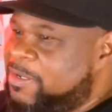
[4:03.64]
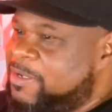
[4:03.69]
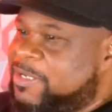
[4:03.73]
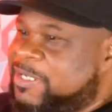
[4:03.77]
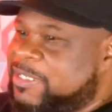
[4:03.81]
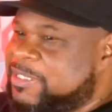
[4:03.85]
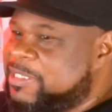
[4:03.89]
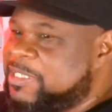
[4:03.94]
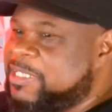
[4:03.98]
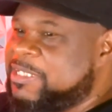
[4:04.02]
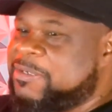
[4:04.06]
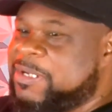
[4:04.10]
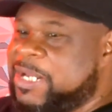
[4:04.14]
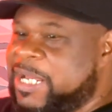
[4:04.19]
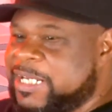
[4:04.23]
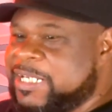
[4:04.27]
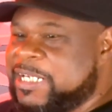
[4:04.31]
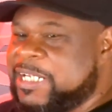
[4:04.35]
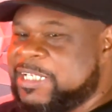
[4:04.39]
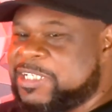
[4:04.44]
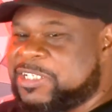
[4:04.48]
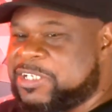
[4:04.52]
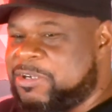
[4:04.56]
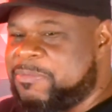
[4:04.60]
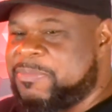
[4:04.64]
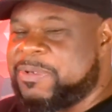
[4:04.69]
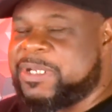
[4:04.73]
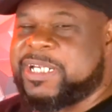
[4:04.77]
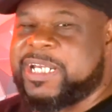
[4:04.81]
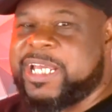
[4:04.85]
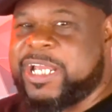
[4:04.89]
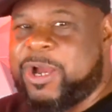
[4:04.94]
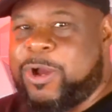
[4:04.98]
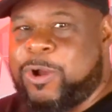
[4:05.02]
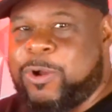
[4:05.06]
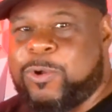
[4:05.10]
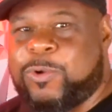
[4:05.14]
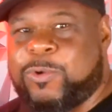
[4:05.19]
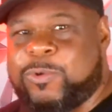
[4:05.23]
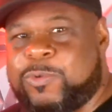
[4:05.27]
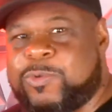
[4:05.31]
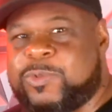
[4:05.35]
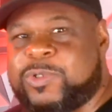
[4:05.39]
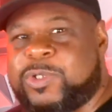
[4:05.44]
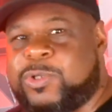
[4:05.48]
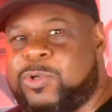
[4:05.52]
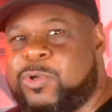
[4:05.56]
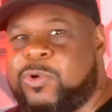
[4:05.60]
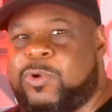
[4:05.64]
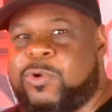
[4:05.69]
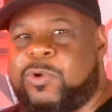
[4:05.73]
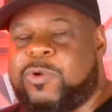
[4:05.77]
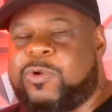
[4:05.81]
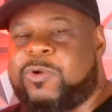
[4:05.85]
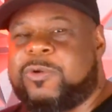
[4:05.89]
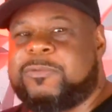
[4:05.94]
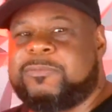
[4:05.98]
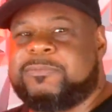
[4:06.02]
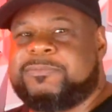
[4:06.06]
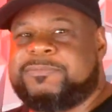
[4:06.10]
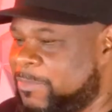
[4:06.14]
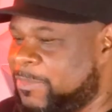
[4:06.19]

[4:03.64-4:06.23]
it seemed like they should have been their own little